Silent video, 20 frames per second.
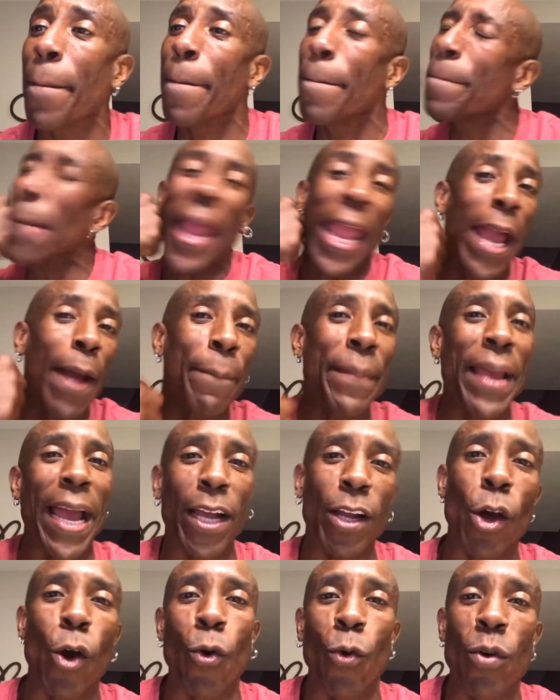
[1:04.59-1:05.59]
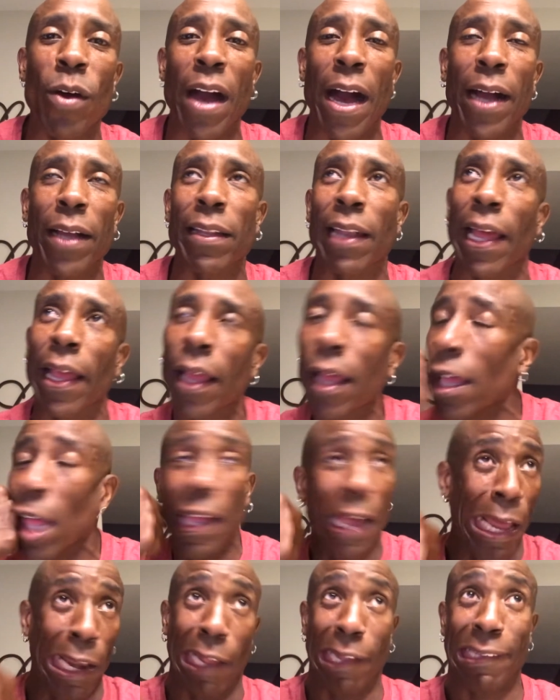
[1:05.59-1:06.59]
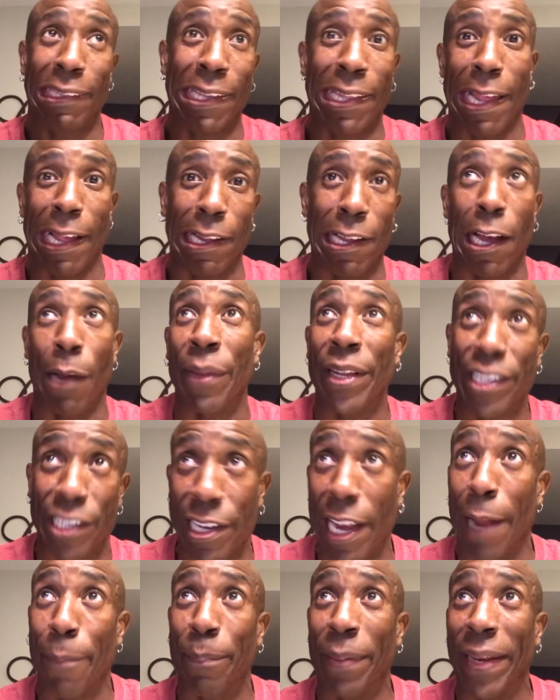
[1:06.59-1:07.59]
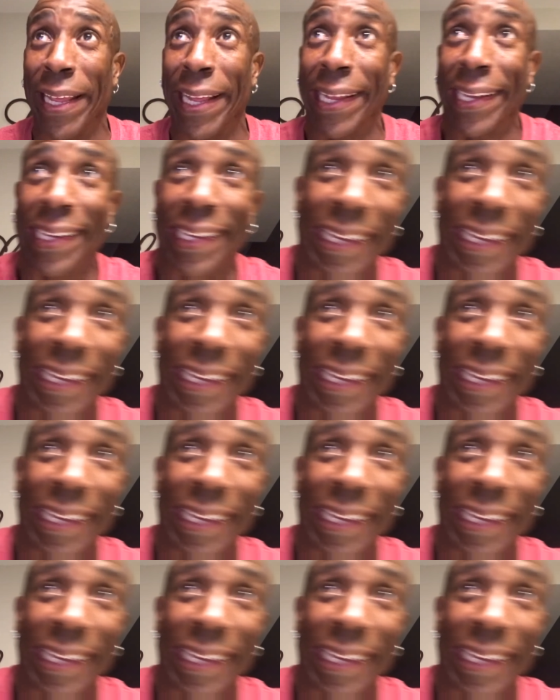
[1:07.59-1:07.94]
Bam, got cold cock. Like, I didn't see that coming. Check, please.